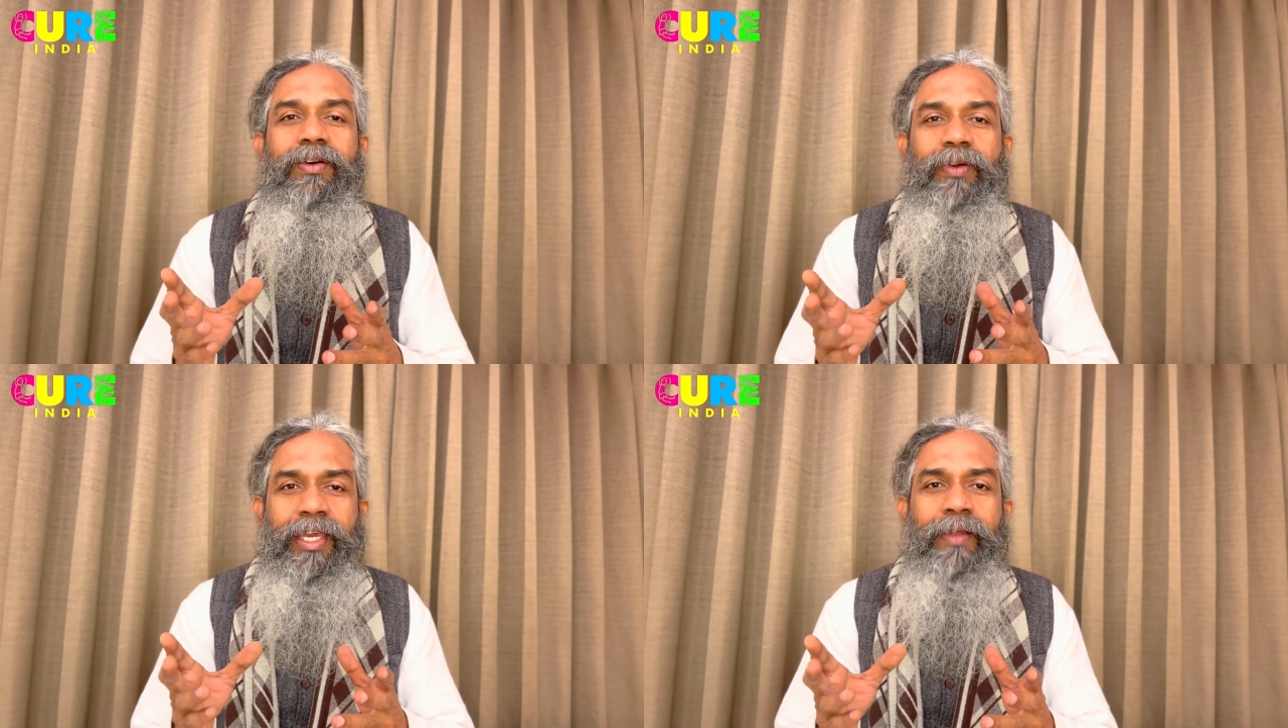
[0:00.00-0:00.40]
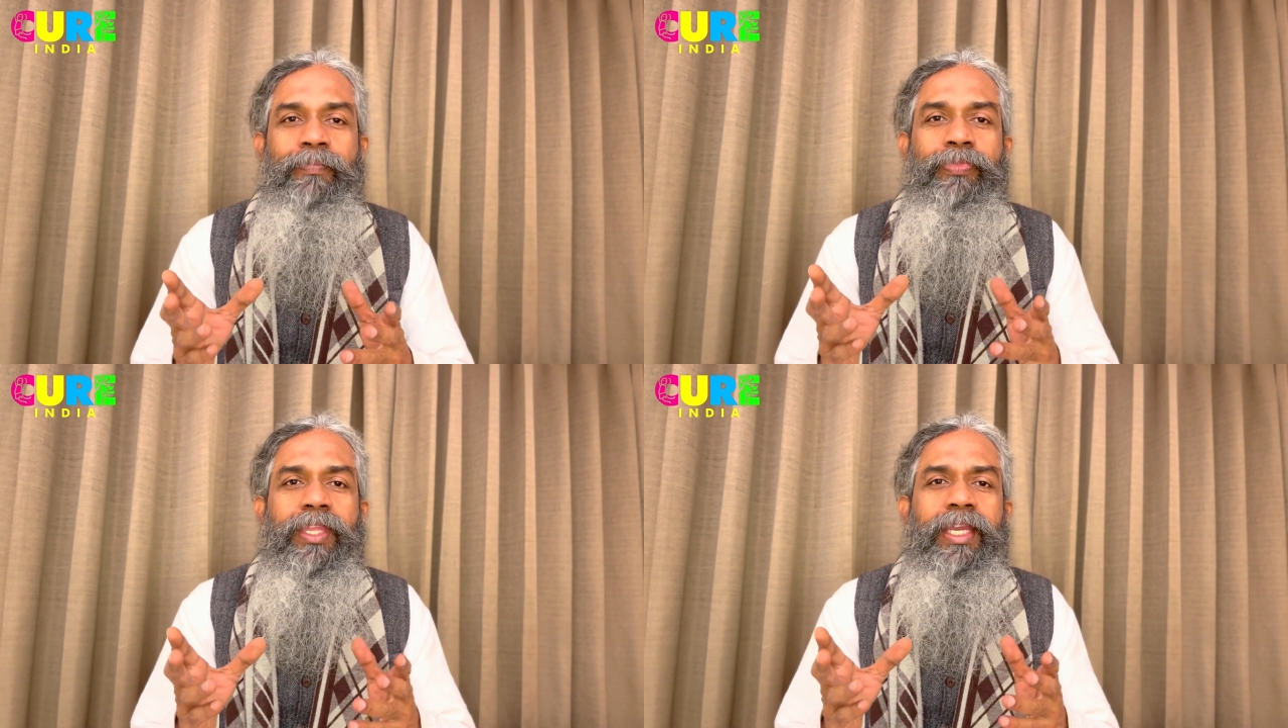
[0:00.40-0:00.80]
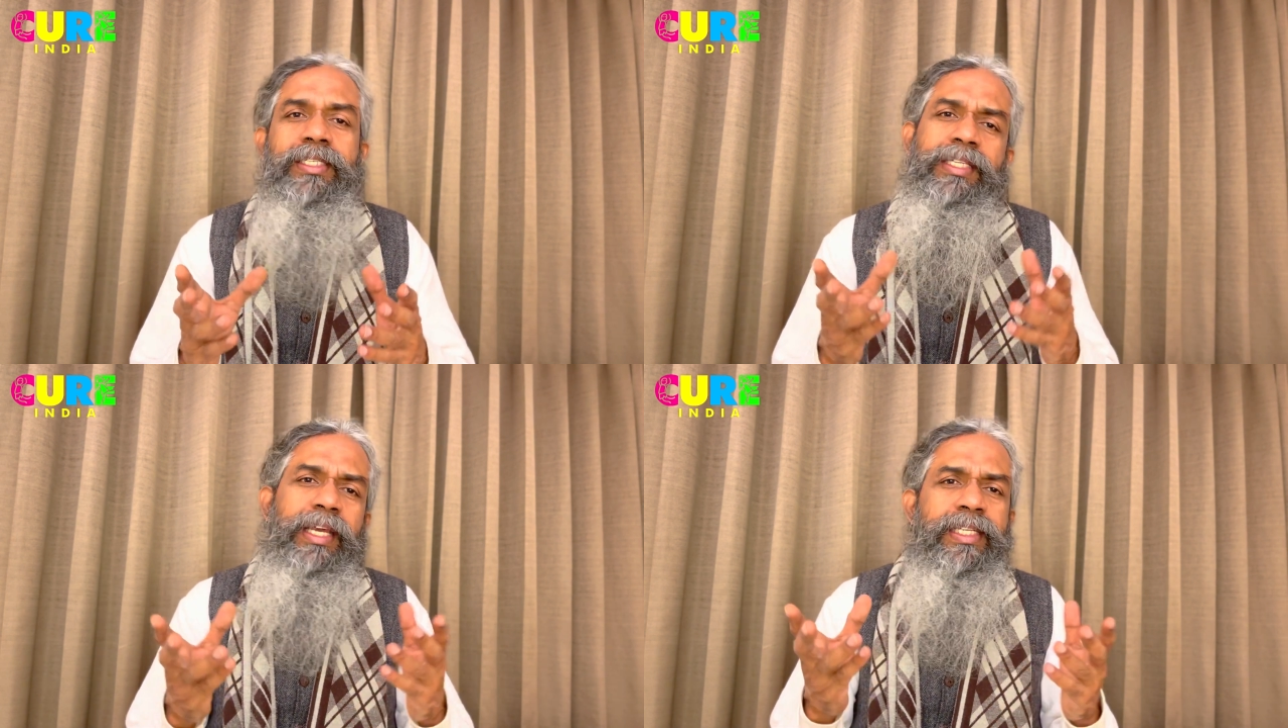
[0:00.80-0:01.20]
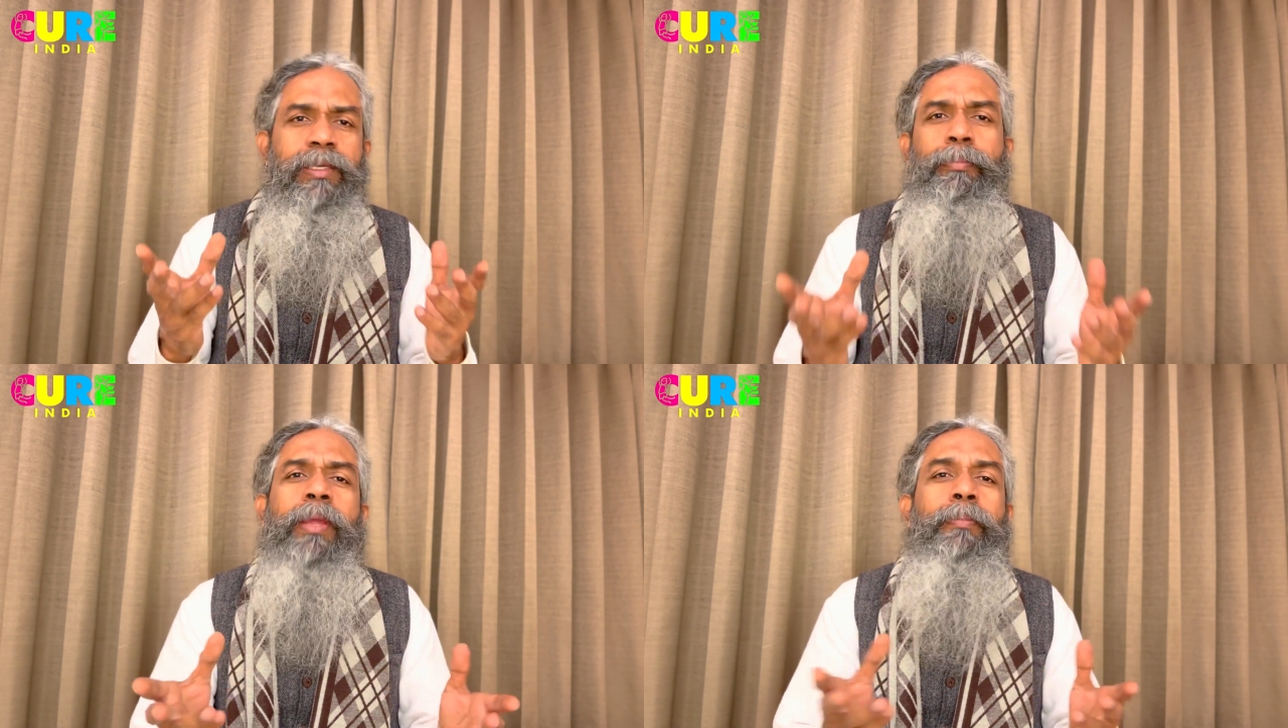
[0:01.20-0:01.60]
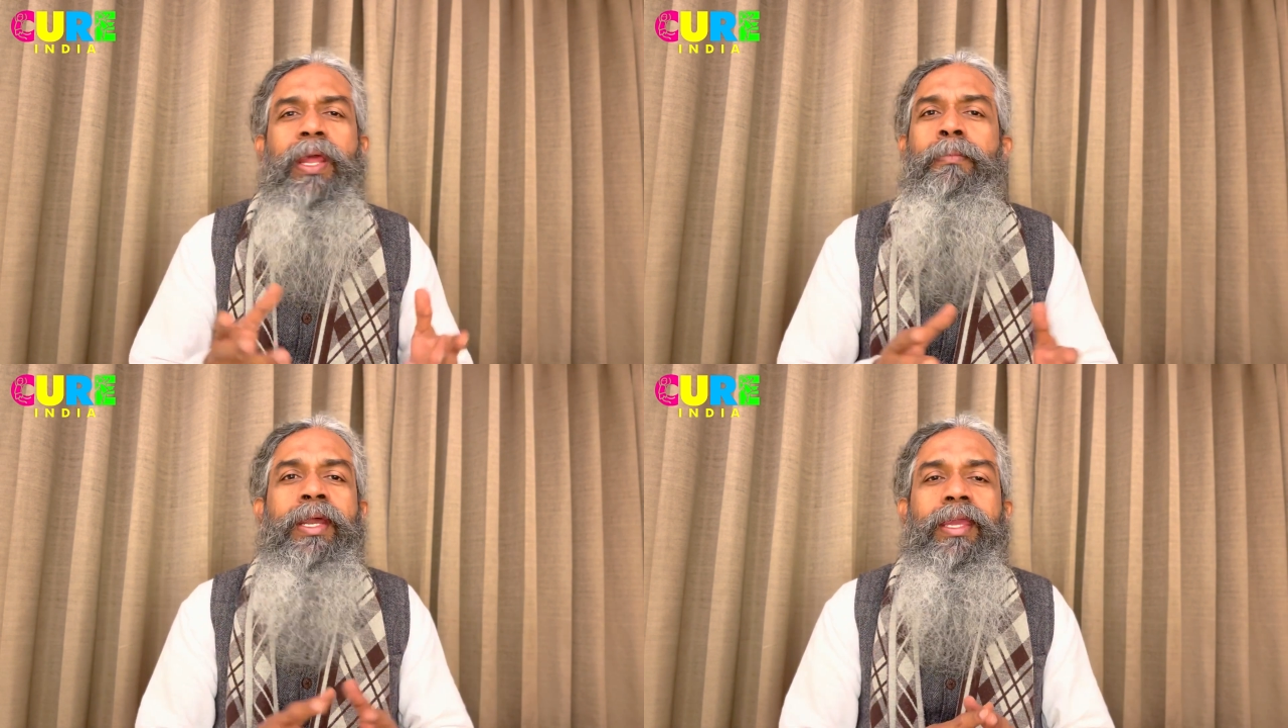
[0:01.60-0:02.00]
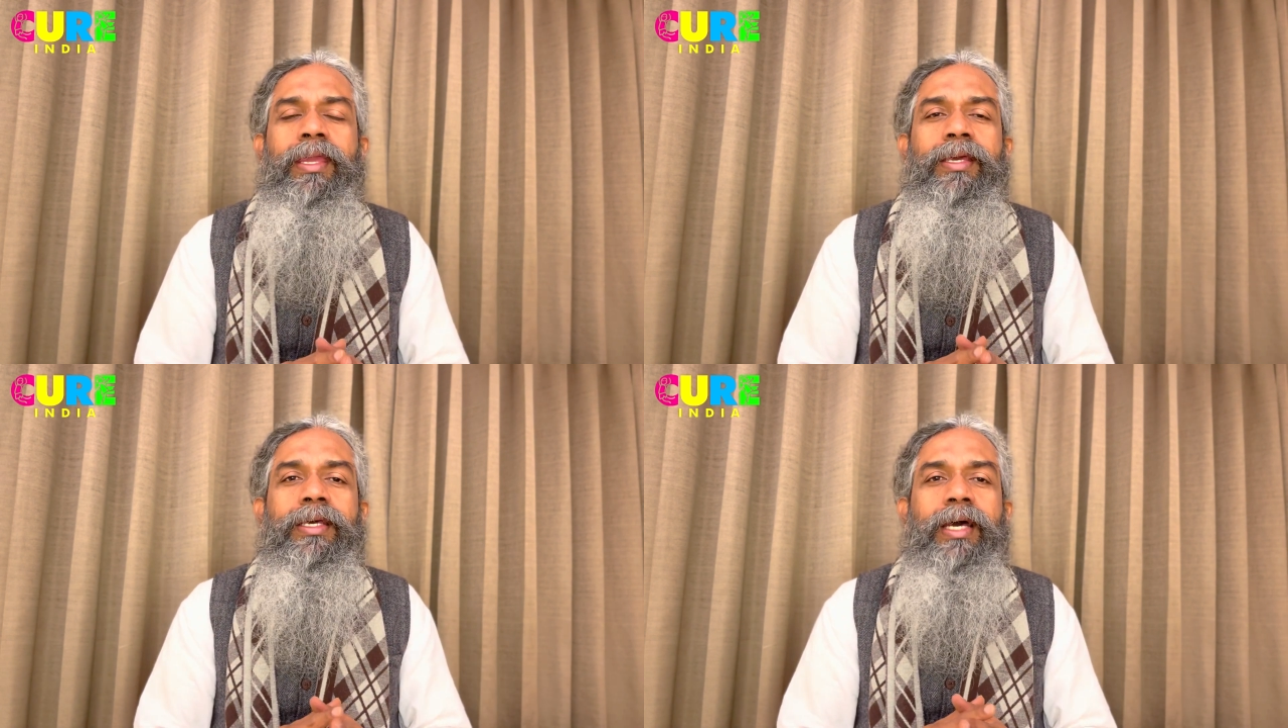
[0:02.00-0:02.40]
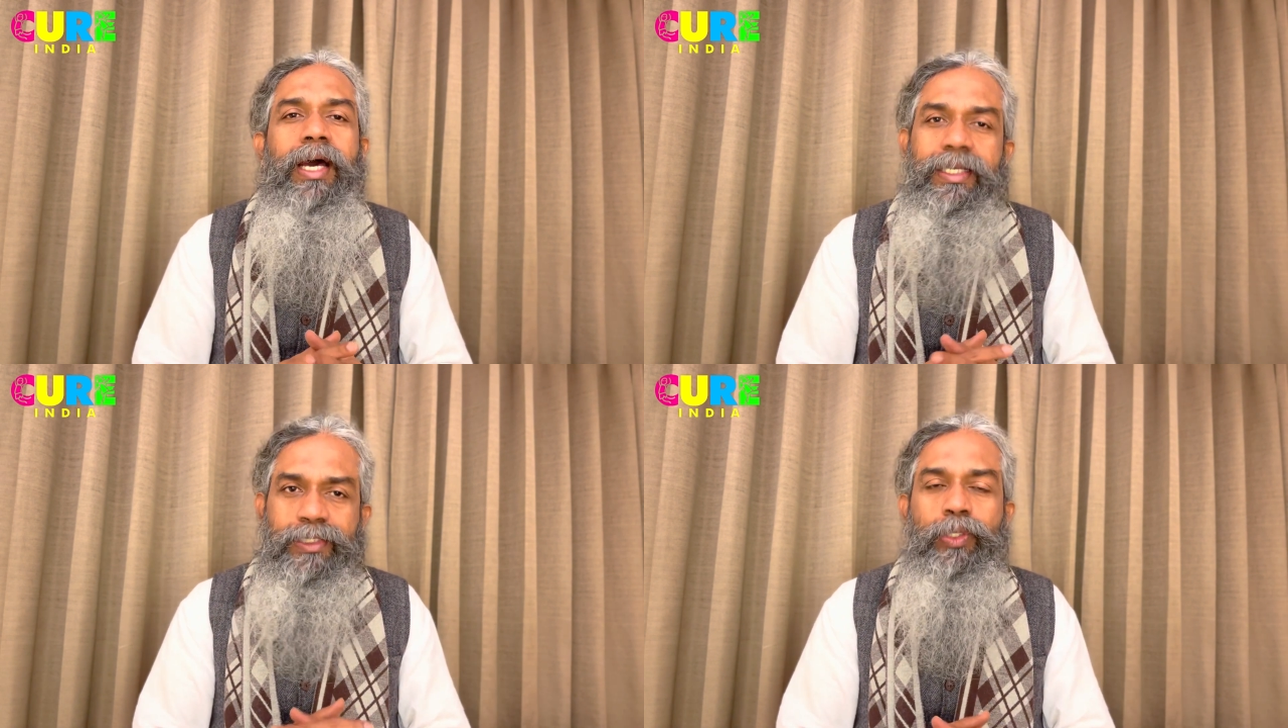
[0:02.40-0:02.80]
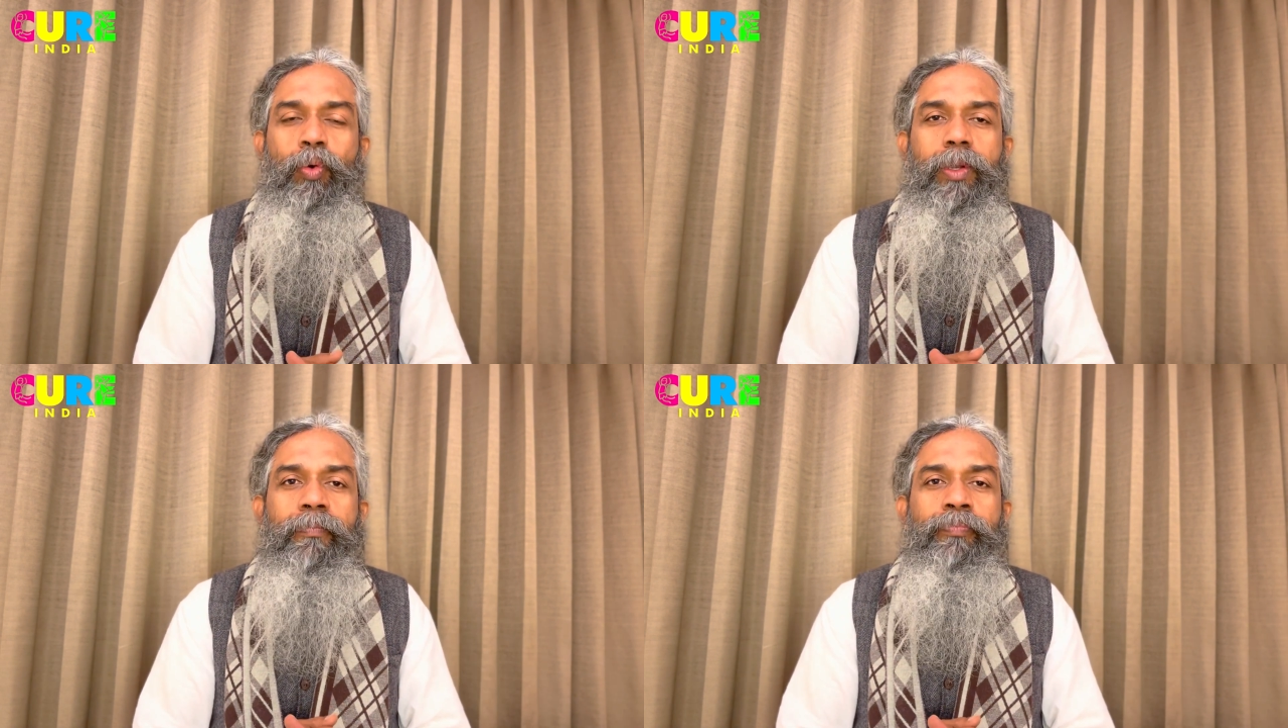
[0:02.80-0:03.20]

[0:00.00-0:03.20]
okay it's it's a pre-primary uh, school